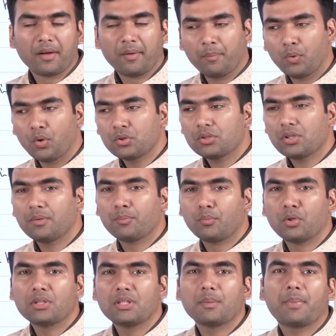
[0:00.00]
Both
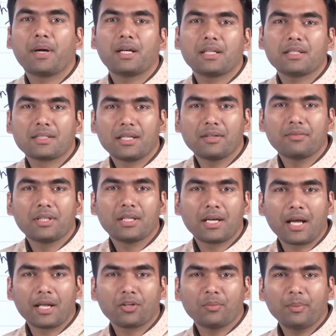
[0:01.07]
the parties give their
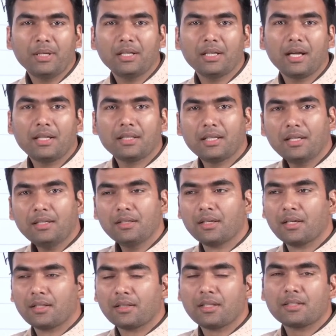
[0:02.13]
argument and then
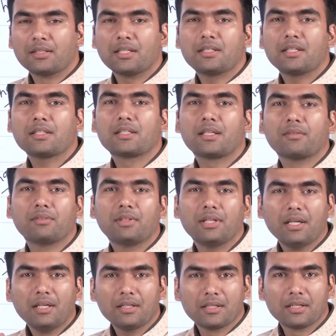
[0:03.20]
the judges give
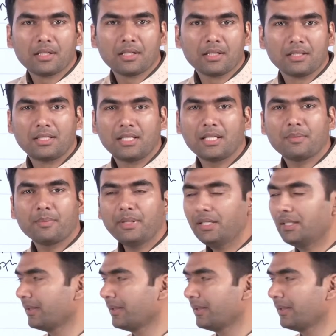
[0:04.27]
their judgment.